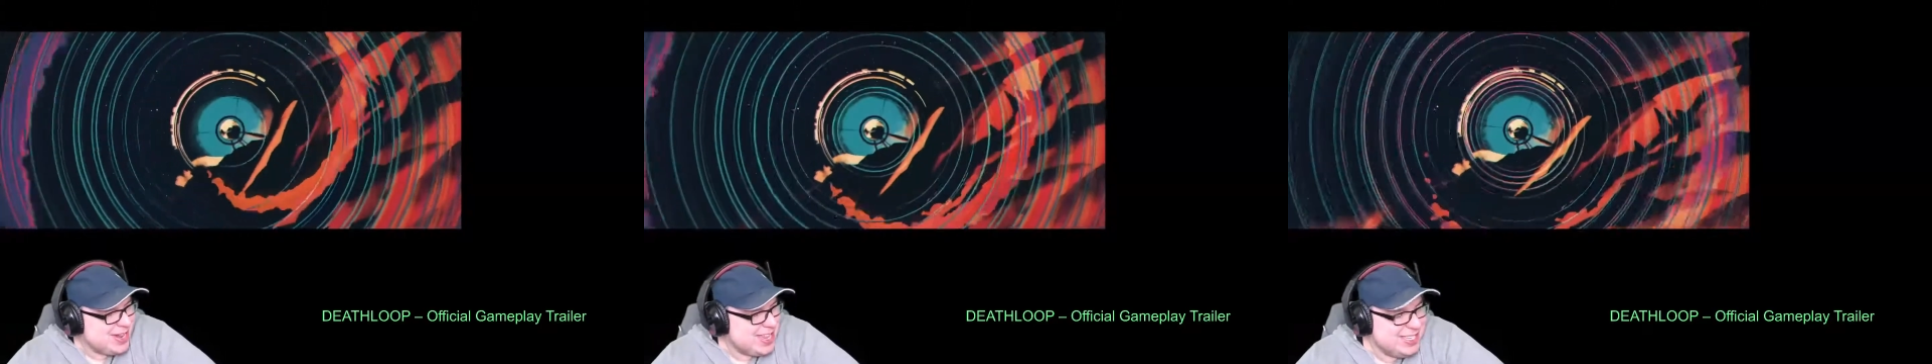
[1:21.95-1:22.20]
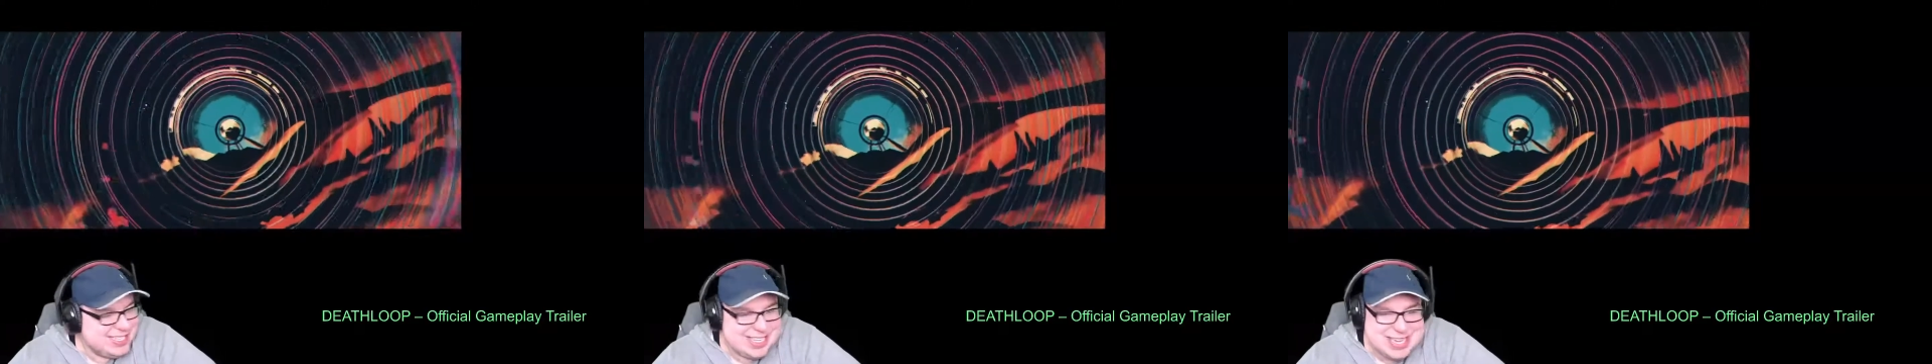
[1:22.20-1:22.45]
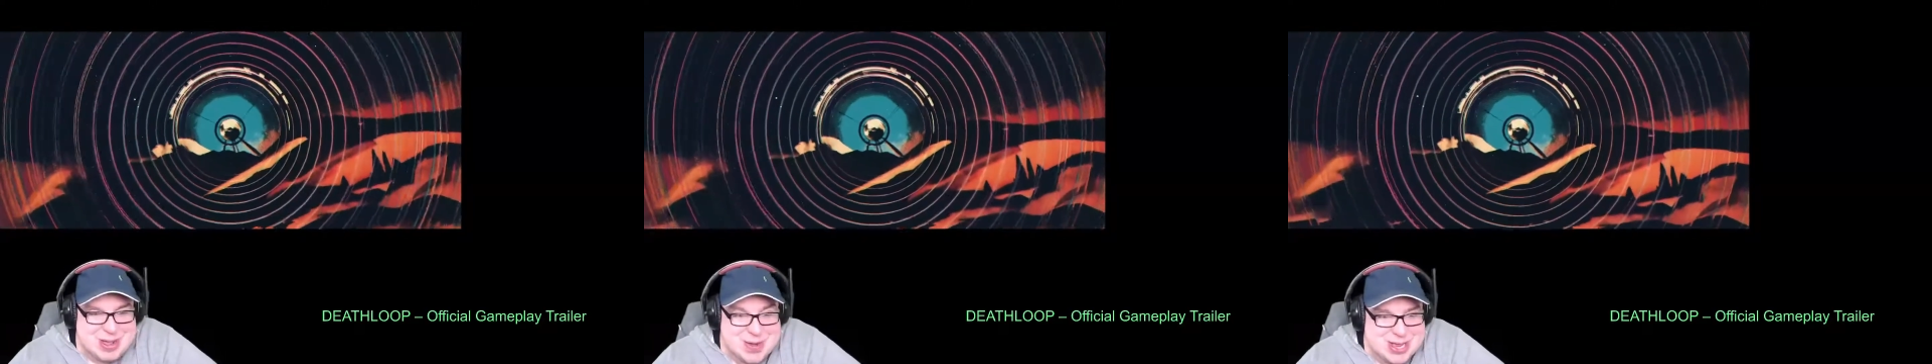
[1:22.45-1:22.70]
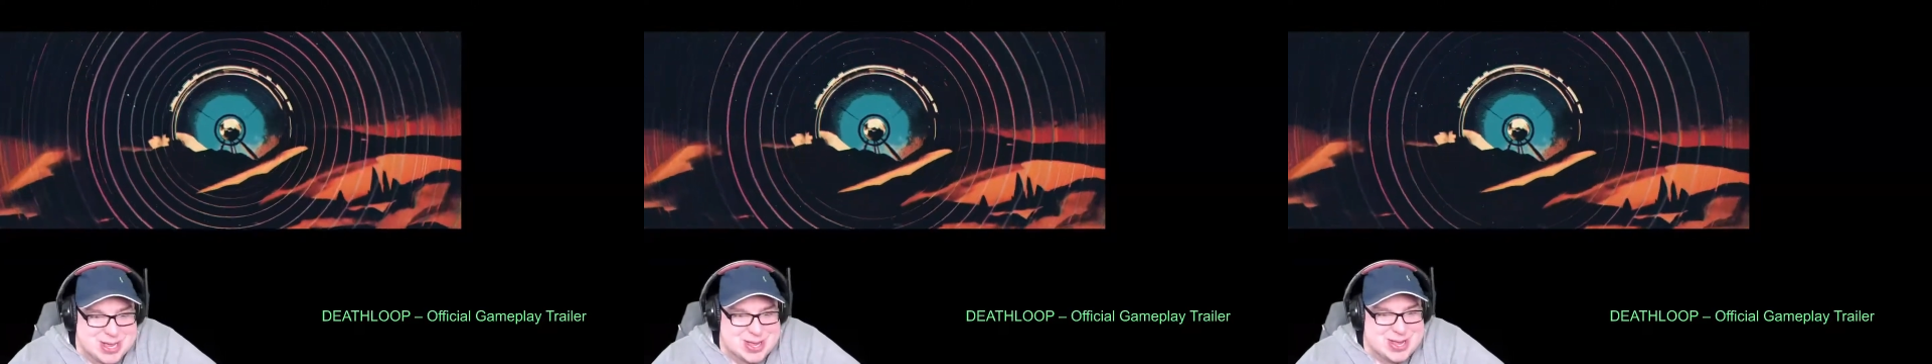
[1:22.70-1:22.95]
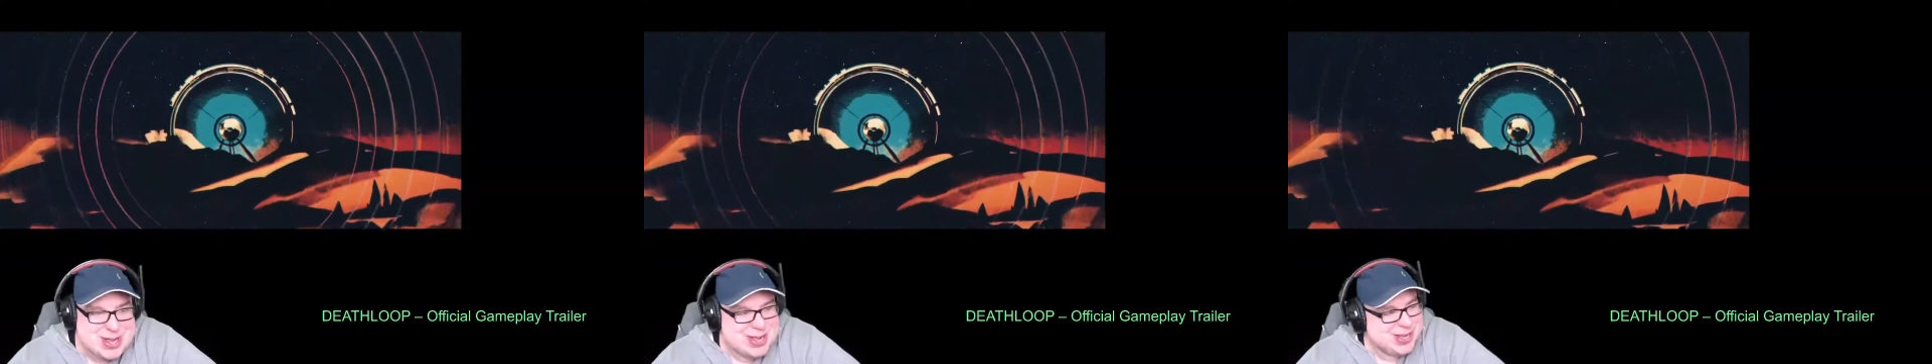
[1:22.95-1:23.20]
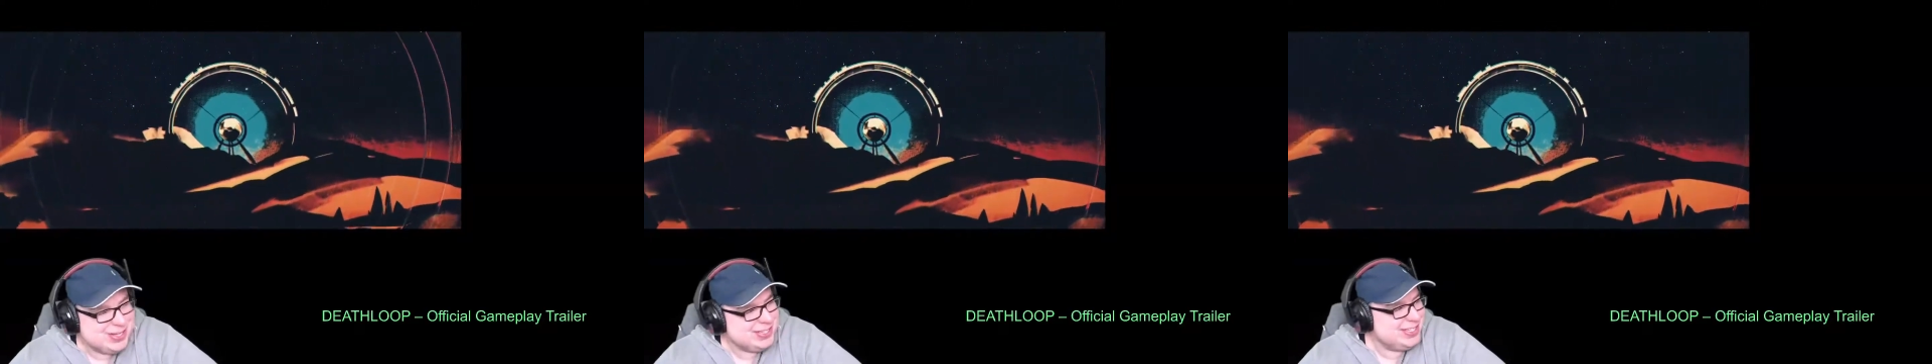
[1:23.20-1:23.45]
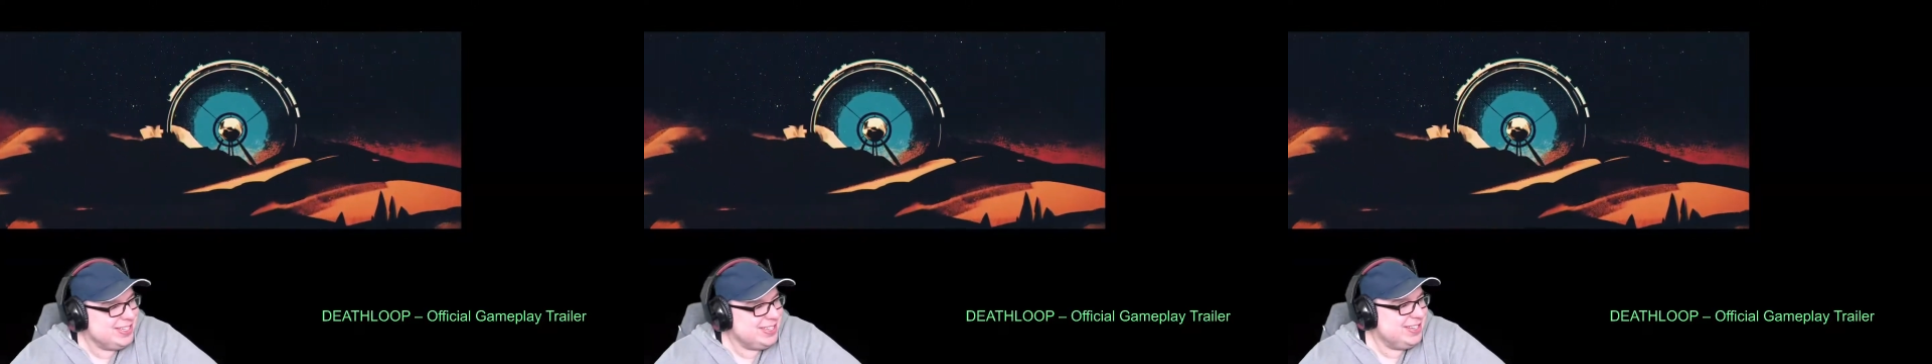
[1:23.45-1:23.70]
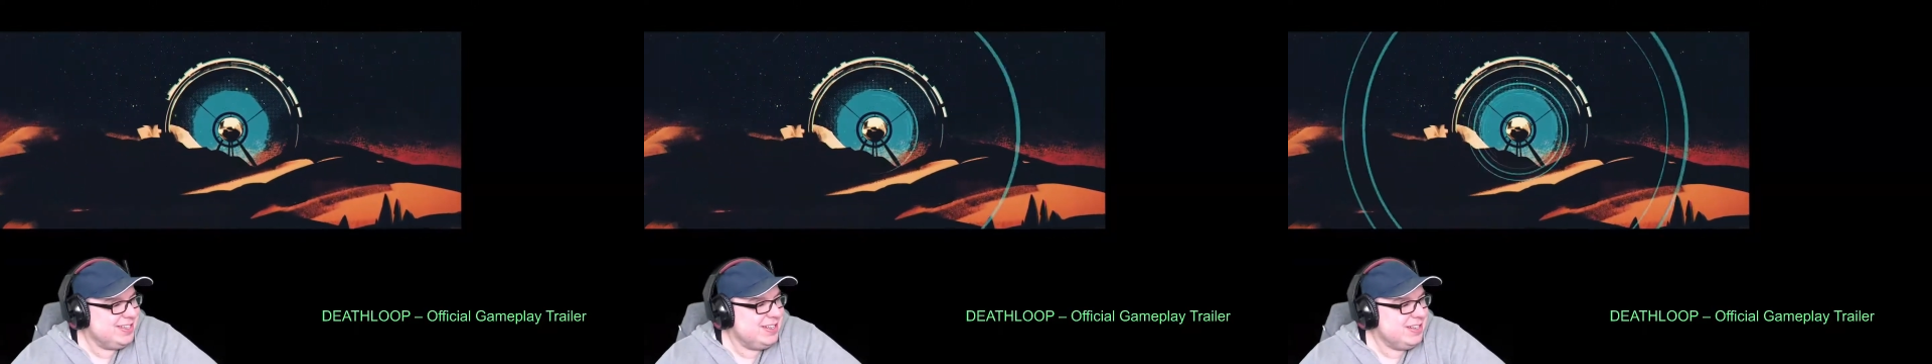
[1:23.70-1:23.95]
but let's see how it the goes. Are ready
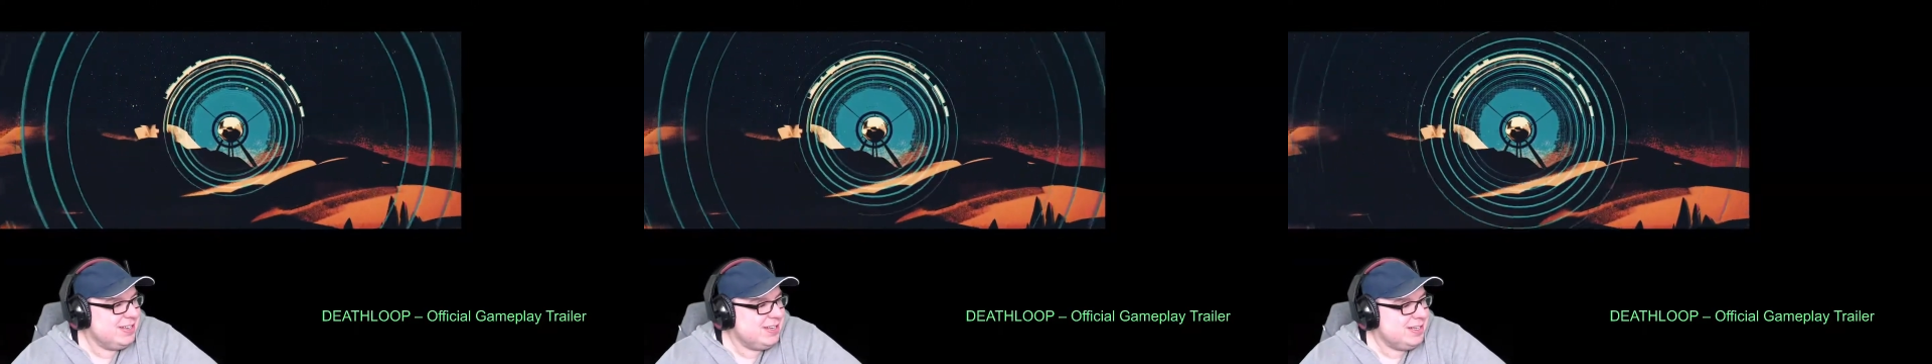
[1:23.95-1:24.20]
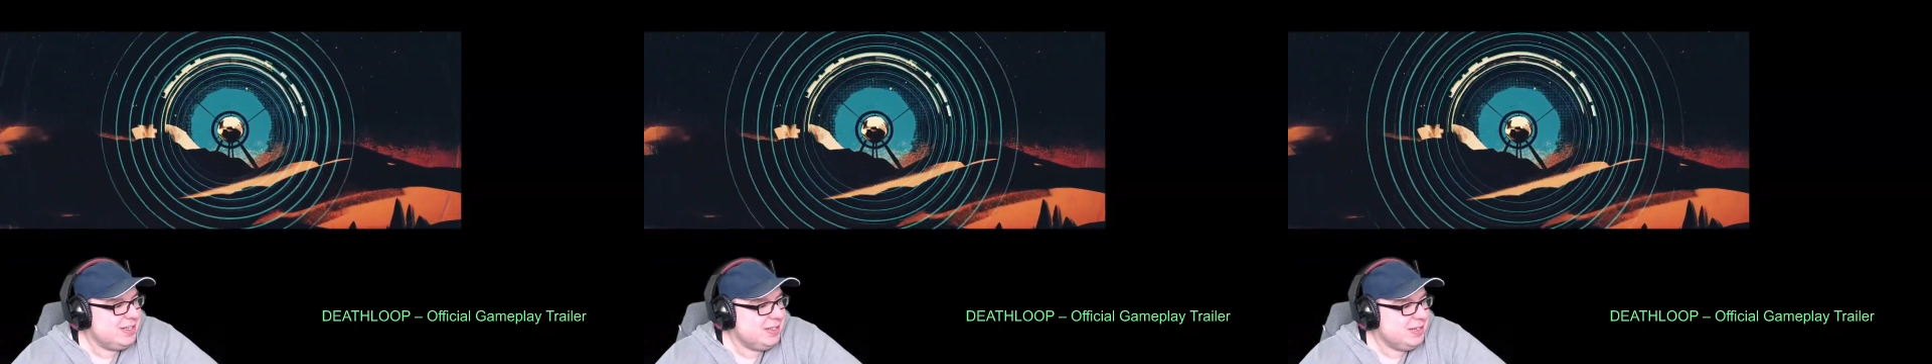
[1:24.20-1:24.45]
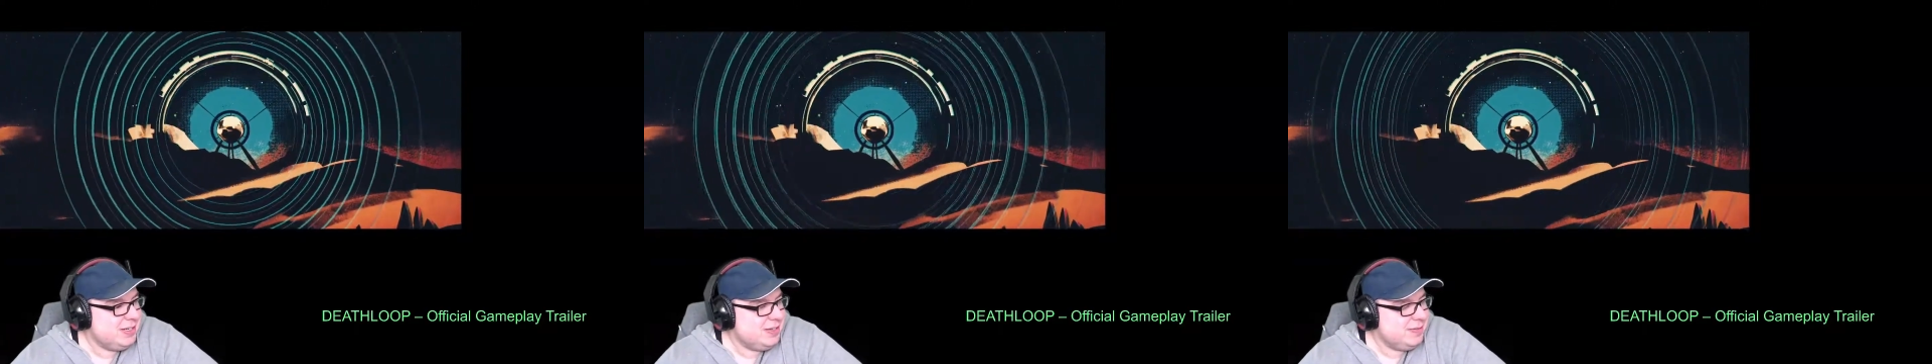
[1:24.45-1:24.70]
to dance.